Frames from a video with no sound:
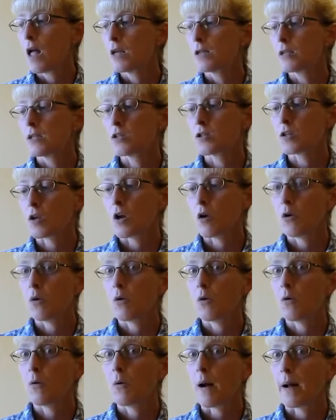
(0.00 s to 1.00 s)

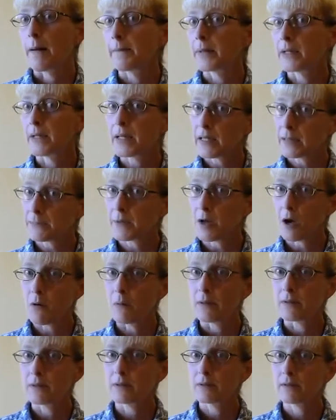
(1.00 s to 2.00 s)
So I'm going to keep
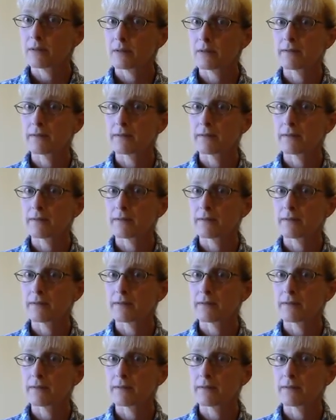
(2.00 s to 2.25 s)
going.